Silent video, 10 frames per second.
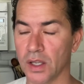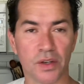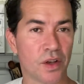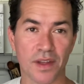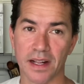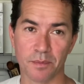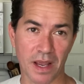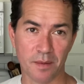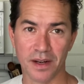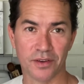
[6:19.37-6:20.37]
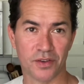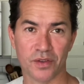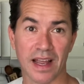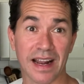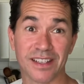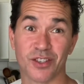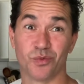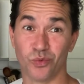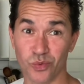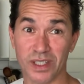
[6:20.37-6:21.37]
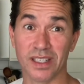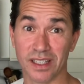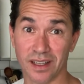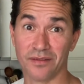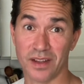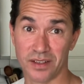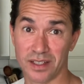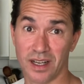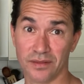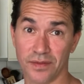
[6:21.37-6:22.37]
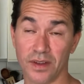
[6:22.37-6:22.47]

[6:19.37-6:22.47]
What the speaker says: No, they didn't pay me to do that. I just really love their stuff.